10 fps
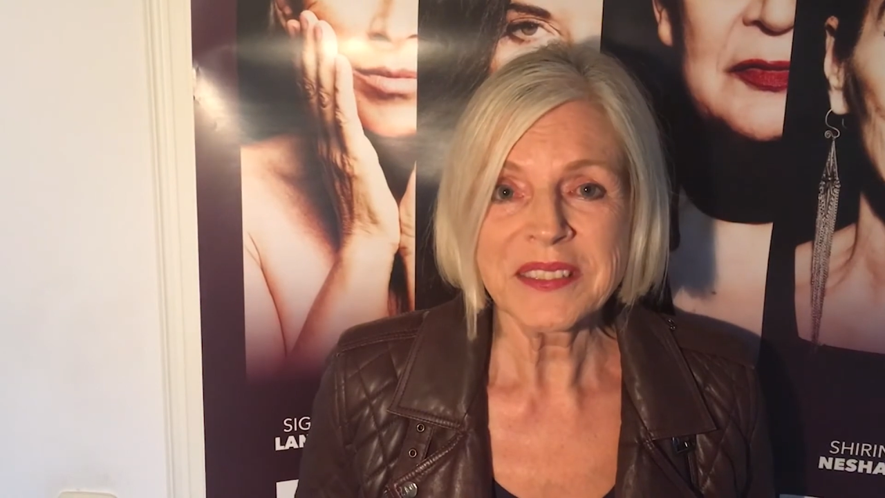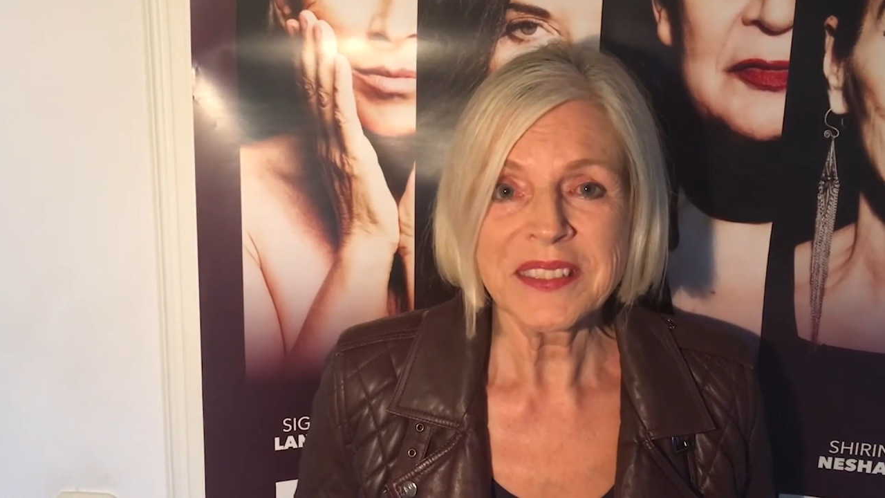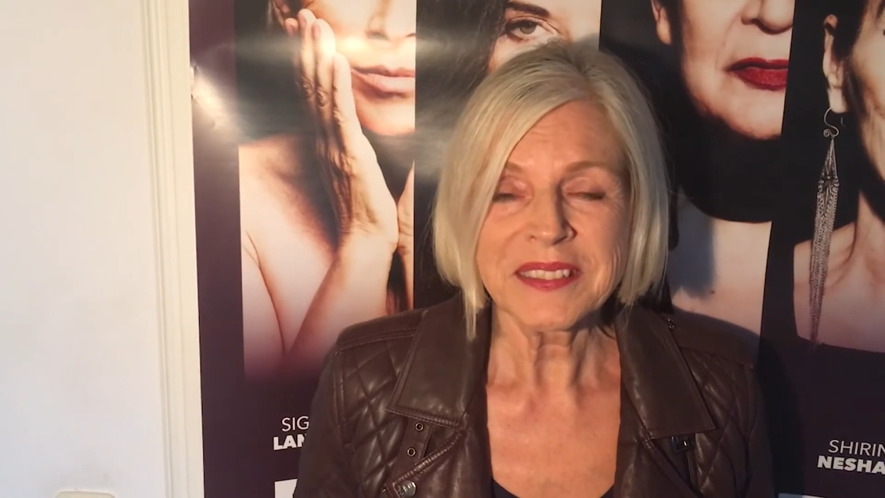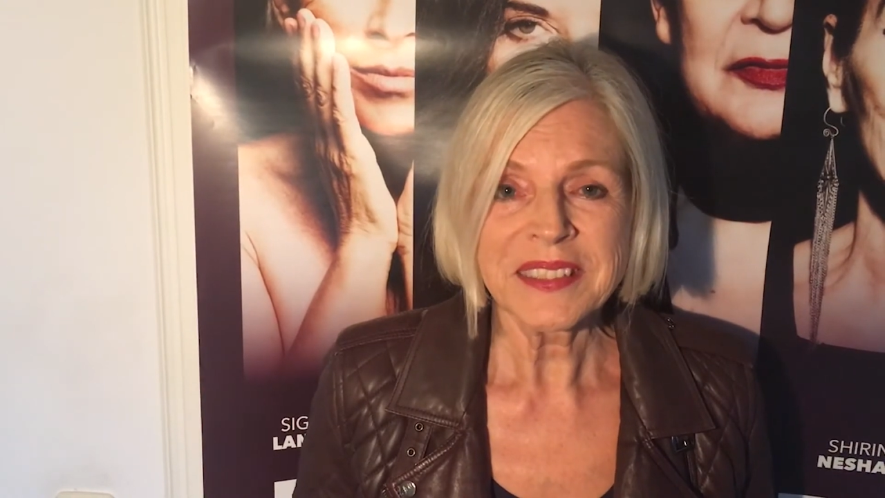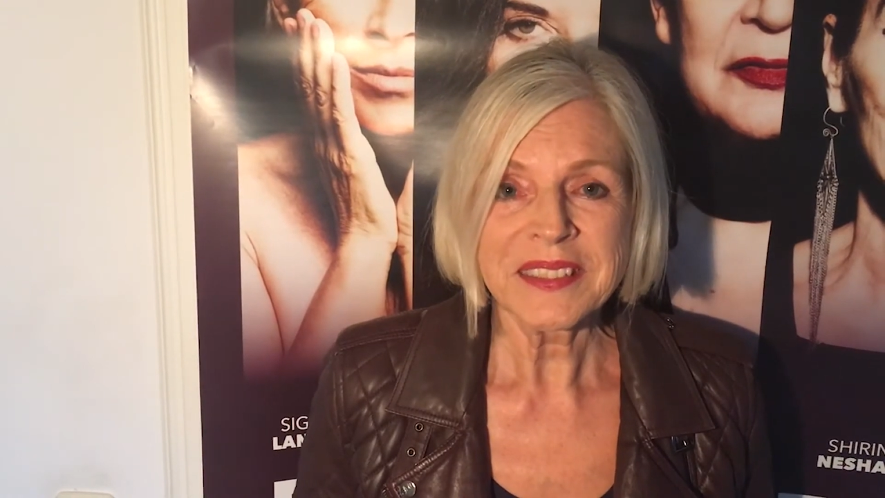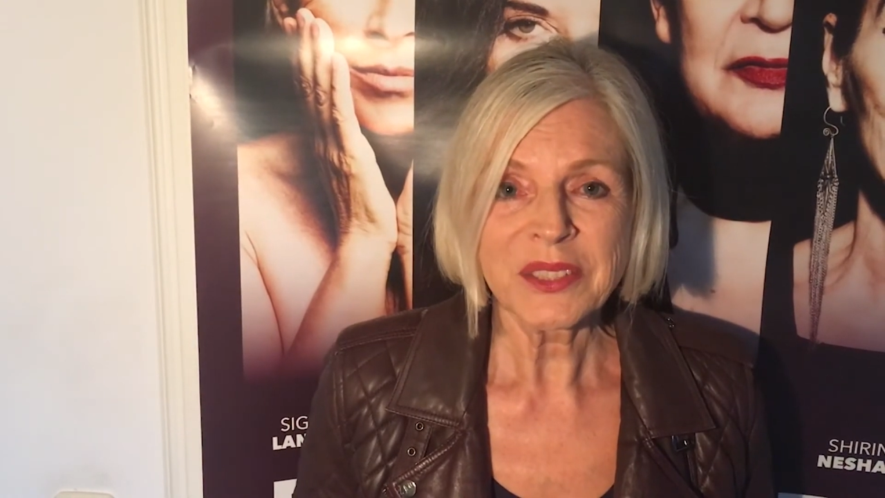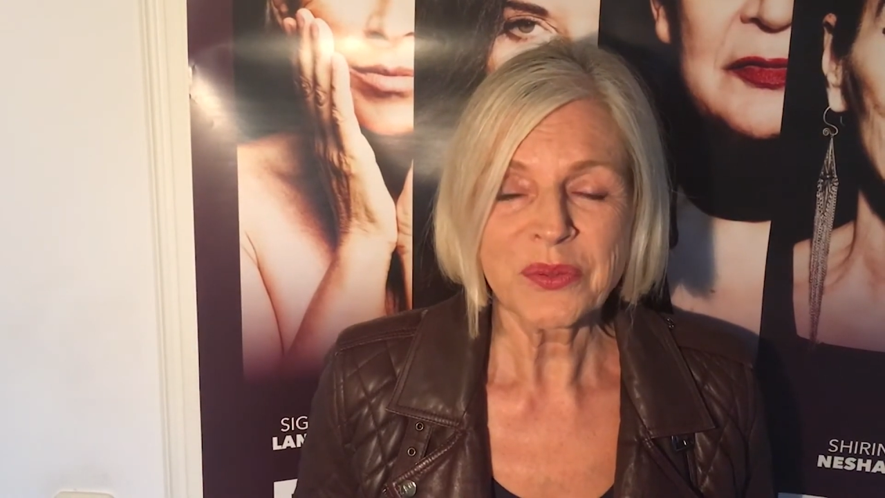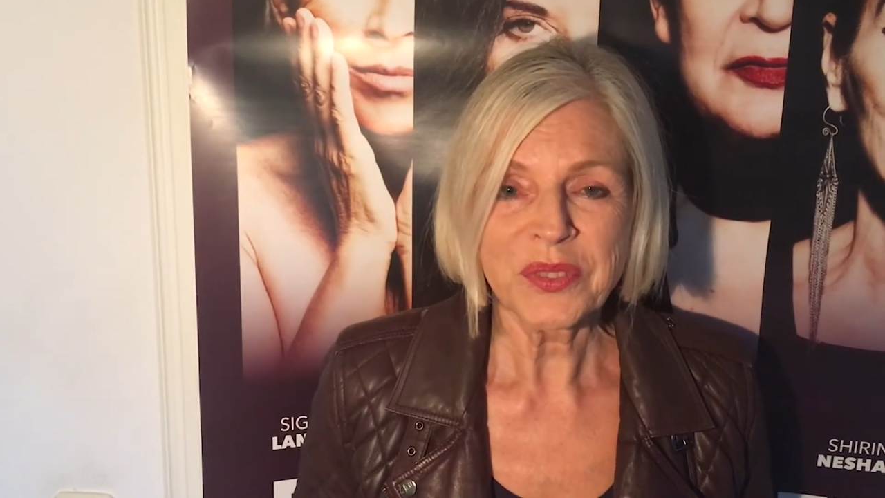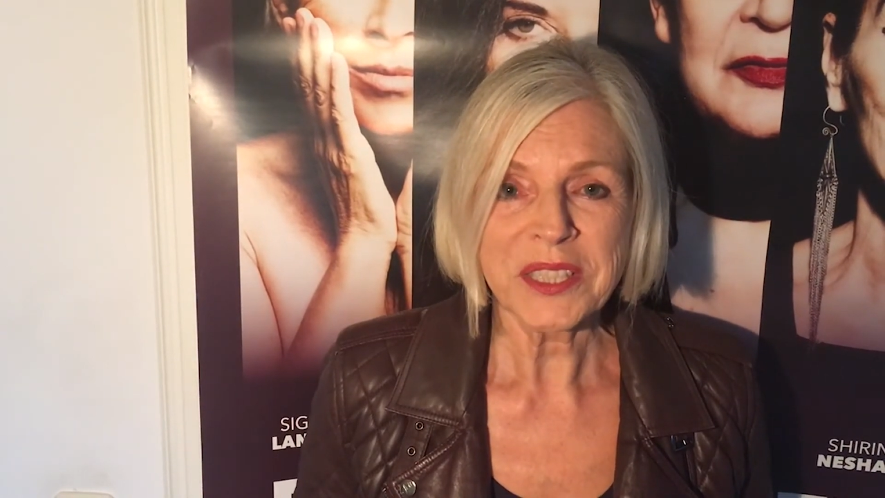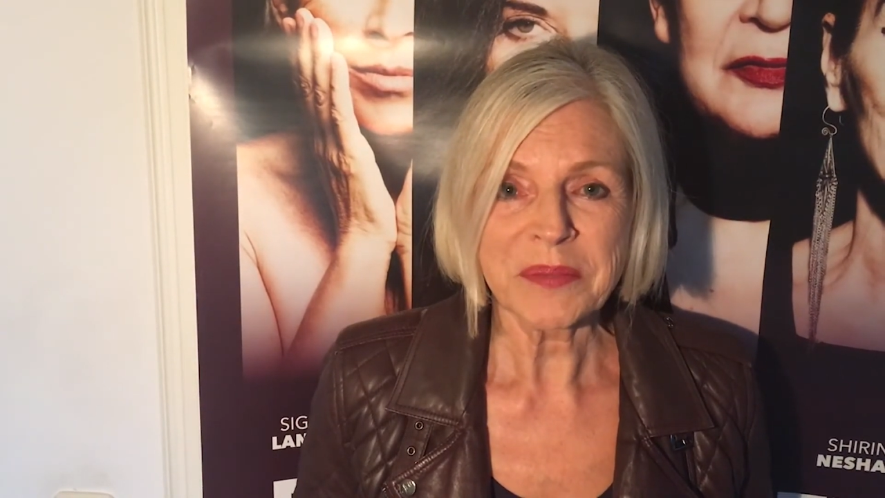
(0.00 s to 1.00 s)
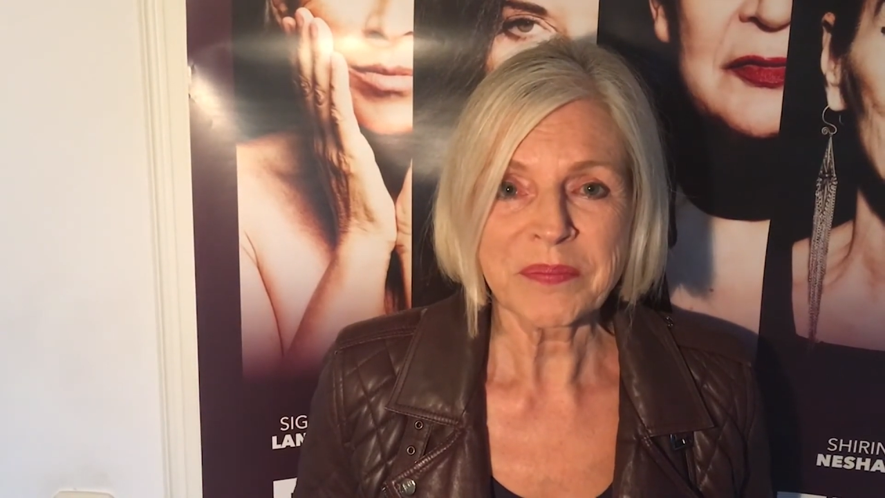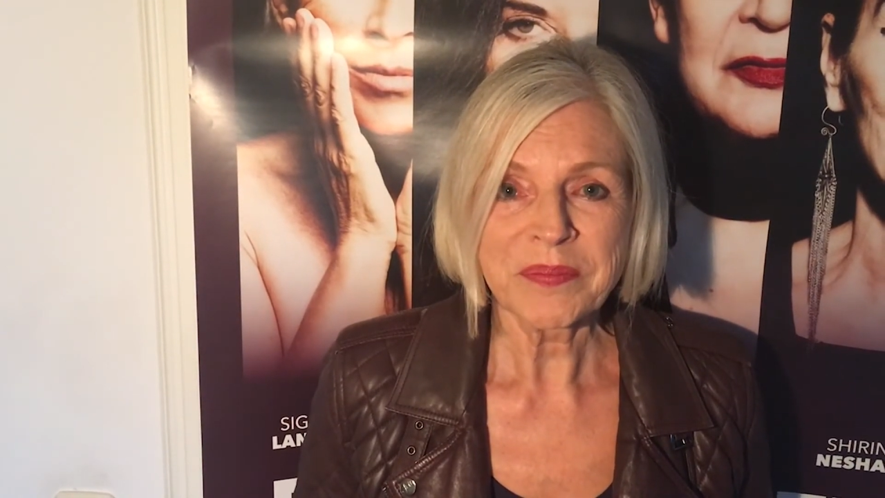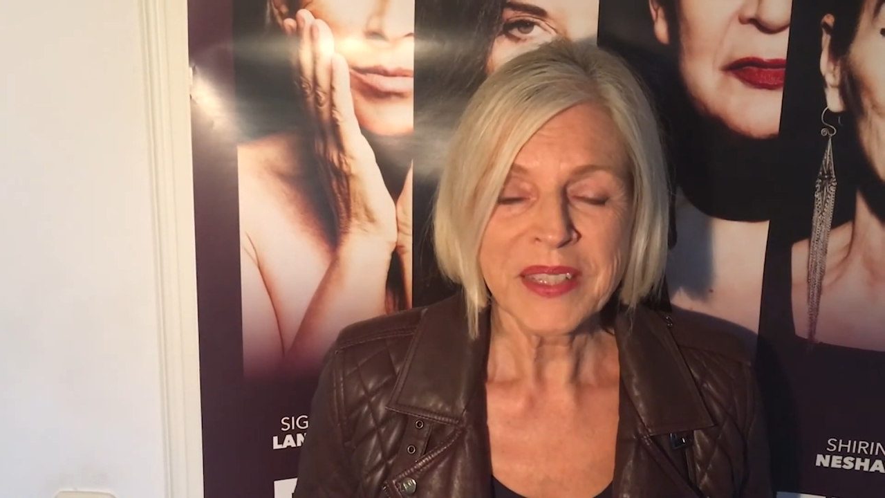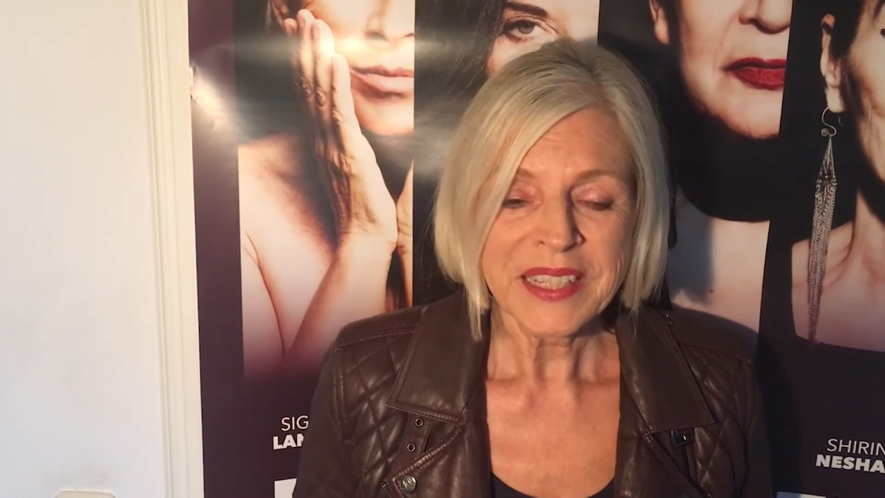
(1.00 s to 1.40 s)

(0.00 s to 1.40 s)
in the film.